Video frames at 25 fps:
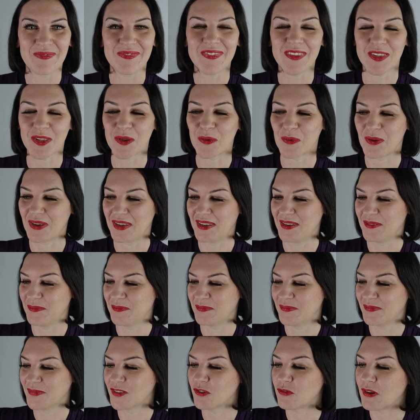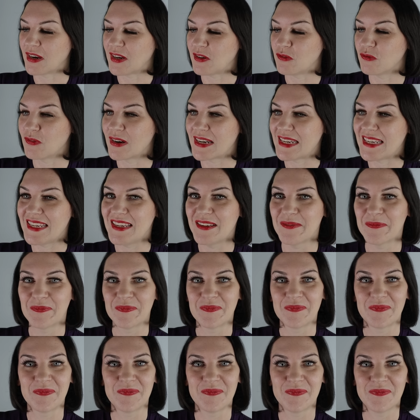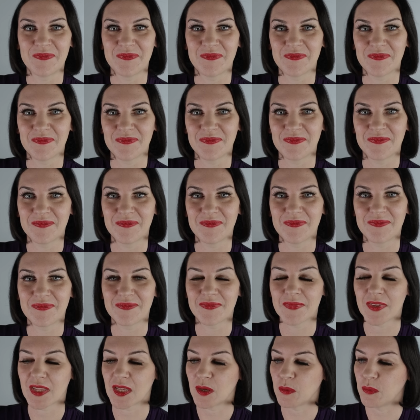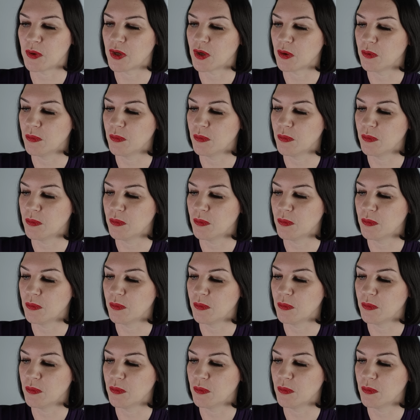Okay, great. Ready? Here we go.